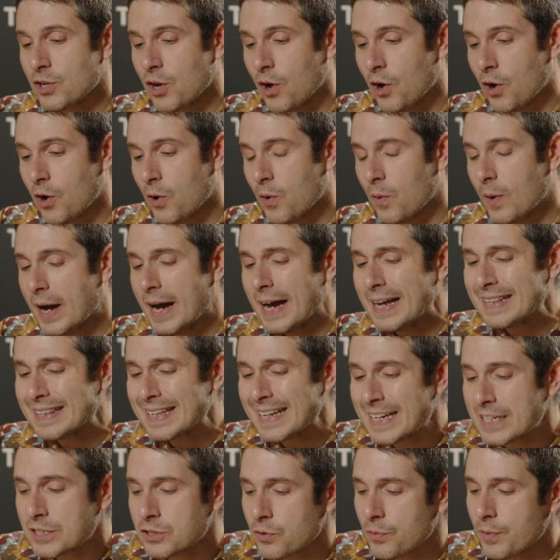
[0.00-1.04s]
So I
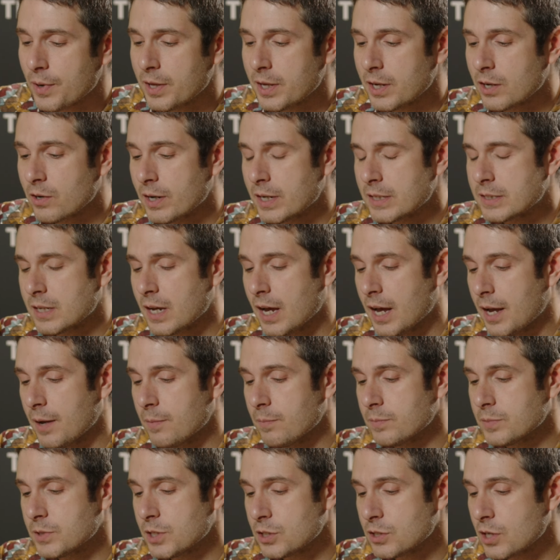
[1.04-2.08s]
think it's a really great
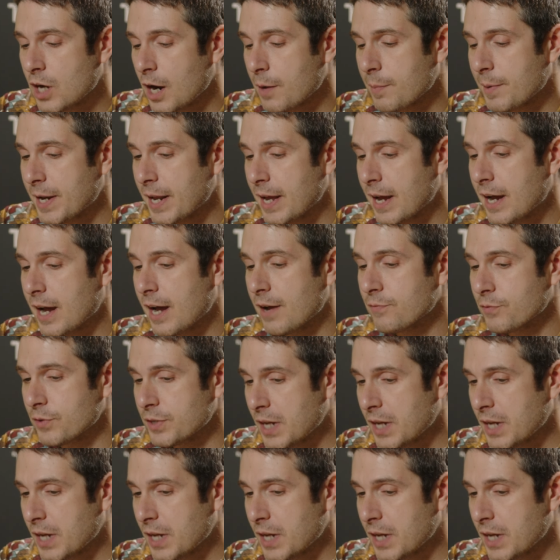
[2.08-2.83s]
time to talk about AI for